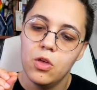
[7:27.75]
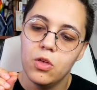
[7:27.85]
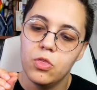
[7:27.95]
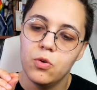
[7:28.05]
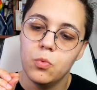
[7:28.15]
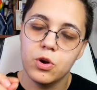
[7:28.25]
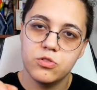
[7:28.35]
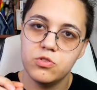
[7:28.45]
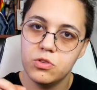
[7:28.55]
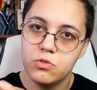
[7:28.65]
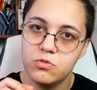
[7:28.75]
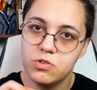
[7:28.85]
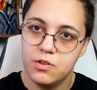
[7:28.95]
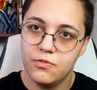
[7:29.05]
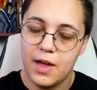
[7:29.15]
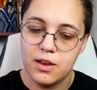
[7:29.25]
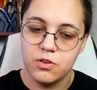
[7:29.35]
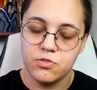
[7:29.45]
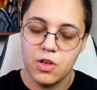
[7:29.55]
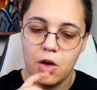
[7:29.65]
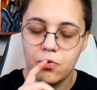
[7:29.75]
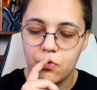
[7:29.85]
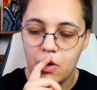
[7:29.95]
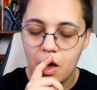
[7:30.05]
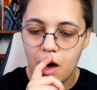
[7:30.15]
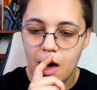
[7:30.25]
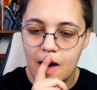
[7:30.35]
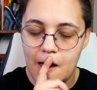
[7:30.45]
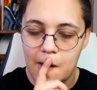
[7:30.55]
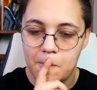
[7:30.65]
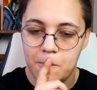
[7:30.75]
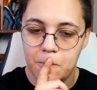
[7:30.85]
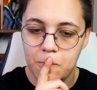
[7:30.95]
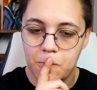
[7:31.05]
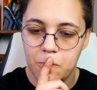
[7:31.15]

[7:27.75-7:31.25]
the words you use to define yourself. Because um,